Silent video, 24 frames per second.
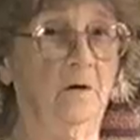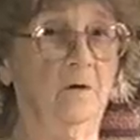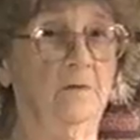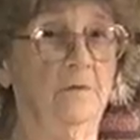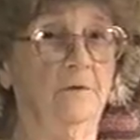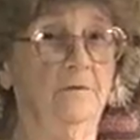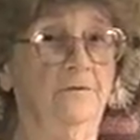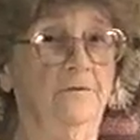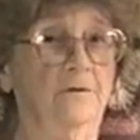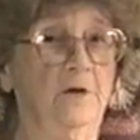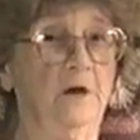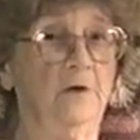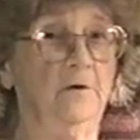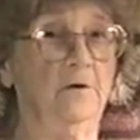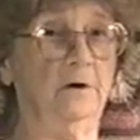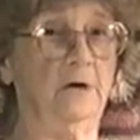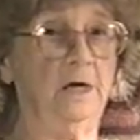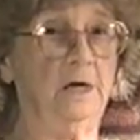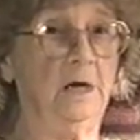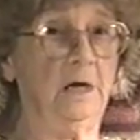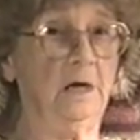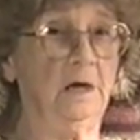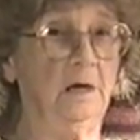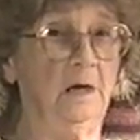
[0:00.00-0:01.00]
on the
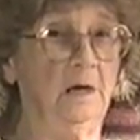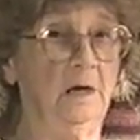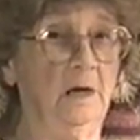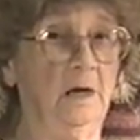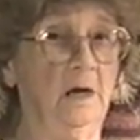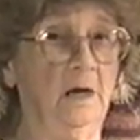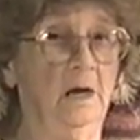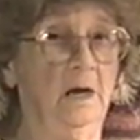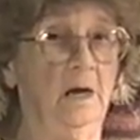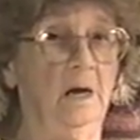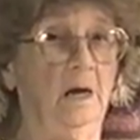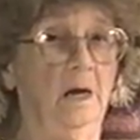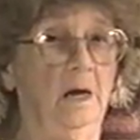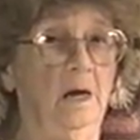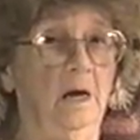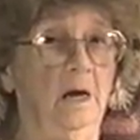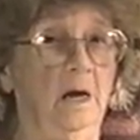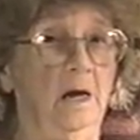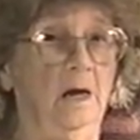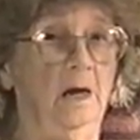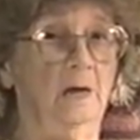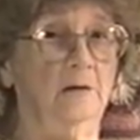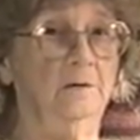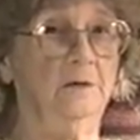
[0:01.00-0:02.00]
ferry
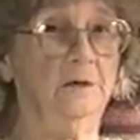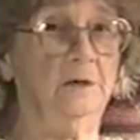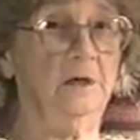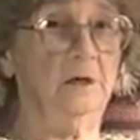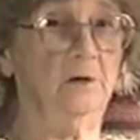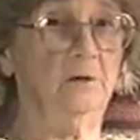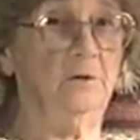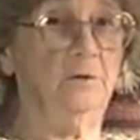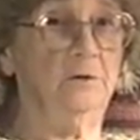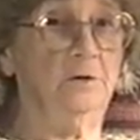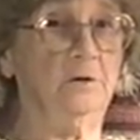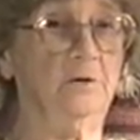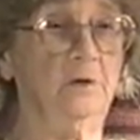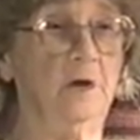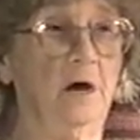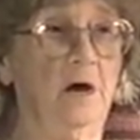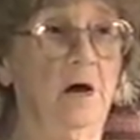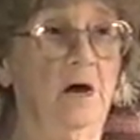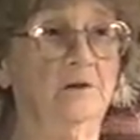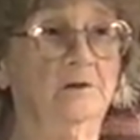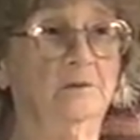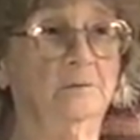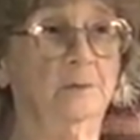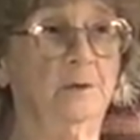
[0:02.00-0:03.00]
to get her to the
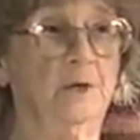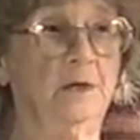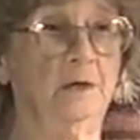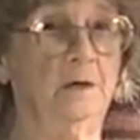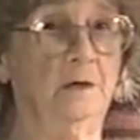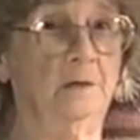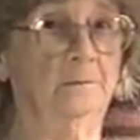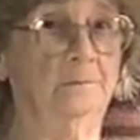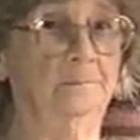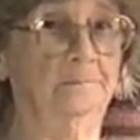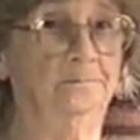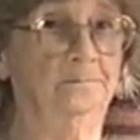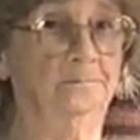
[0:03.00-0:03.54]
hospital